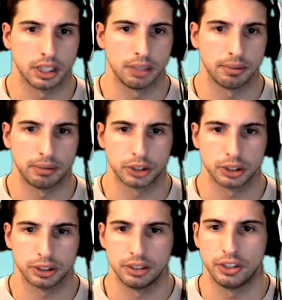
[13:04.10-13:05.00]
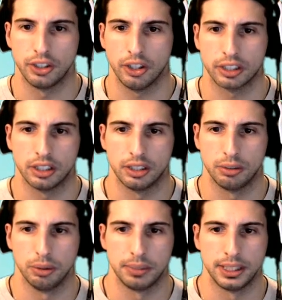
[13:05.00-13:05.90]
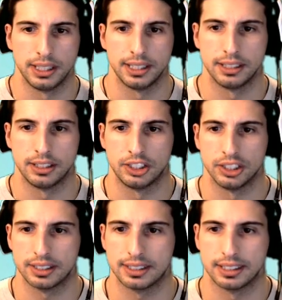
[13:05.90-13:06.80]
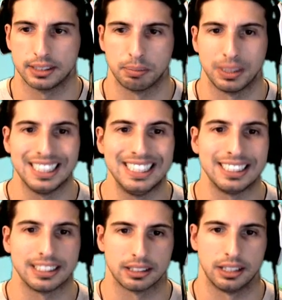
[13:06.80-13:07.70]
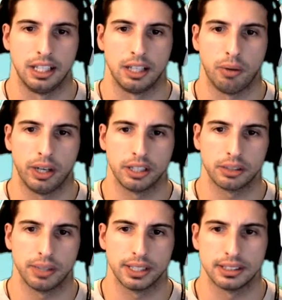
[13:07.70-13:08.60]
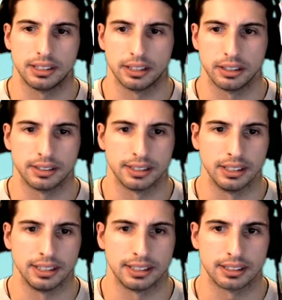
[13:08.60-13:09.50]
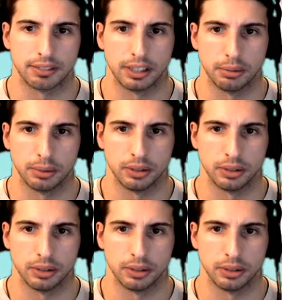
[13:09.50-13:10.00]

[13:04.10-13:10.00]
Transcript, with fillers: I'm sure Yakra will be just as pleased. Why not rest in here until he's available?